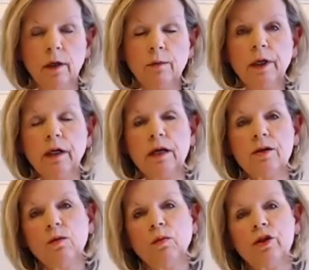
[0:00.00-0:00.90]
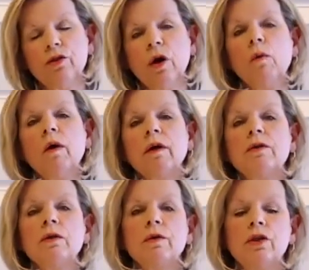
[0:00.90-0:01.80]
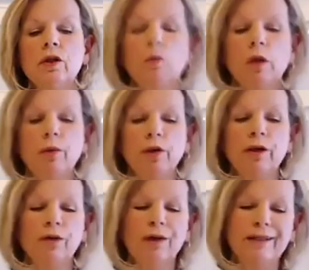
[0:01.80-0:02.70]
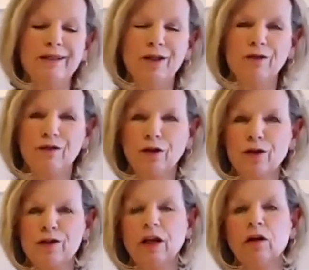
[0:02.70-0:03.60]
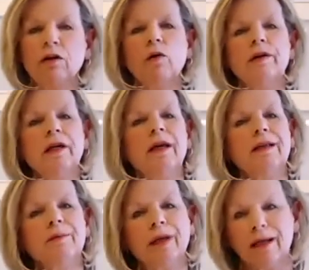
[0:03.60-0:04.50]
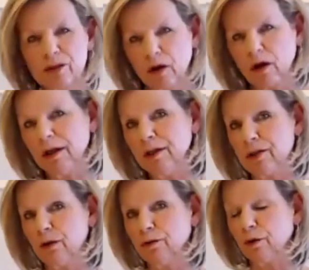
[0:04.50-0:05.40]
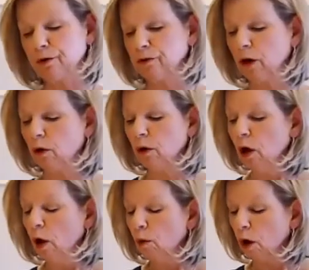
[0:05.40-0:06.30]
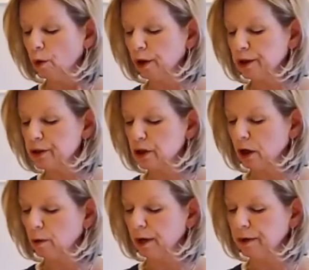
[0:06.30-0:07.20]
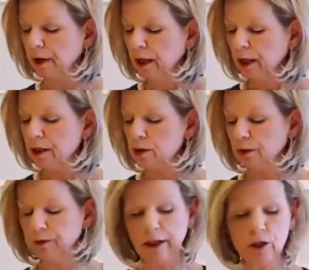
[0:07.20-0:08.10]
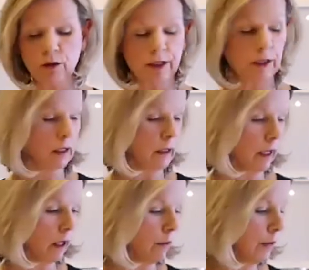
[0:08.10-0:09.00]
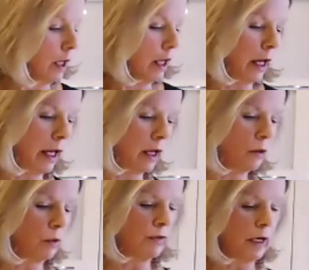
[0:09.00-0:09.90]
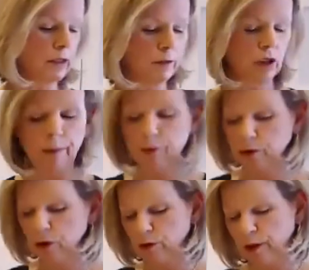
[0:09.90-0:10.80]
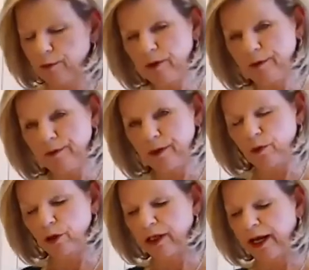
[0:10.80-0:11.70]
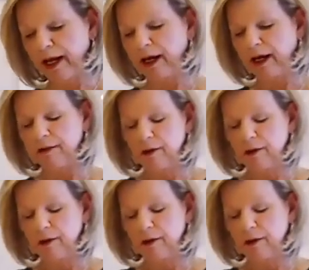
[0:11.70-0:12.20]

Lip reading: Because what you don't want to do is you don't want to put ingredients in first that are going to end up getting soggy and so forth. So what we're going to start with is we've got the dressing in there, and we've got some chopped cucumber that we're going to add.